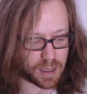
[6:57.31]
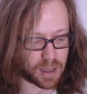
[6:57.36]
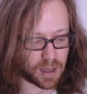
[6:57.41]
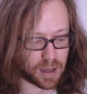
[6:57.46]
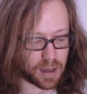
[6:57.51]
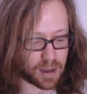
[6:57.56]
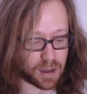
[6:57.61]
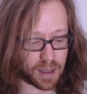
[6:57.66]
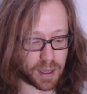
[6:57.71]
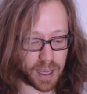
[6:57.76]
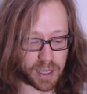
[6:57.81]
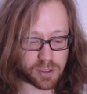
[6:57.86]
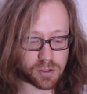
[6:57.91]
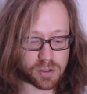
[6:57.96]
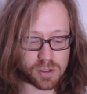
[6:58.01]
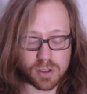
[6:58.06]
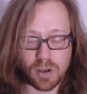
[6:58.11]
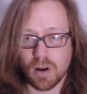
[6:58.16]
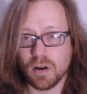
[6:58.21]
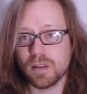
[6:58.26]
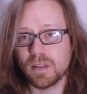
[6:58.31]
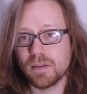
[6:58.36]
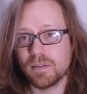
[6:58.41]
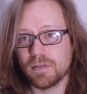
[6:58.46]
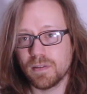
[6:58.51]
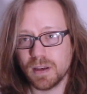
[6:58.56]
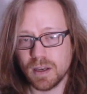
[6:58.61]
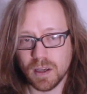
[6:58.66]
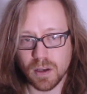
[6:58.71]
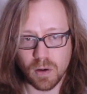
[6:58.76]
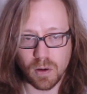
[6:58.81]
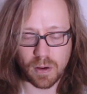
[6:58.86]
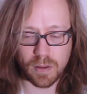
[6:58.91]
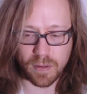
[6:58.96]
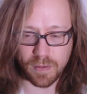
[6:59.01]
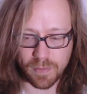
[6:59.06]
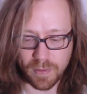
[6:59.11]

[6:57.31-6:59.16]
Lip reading: As you saw in the video, on the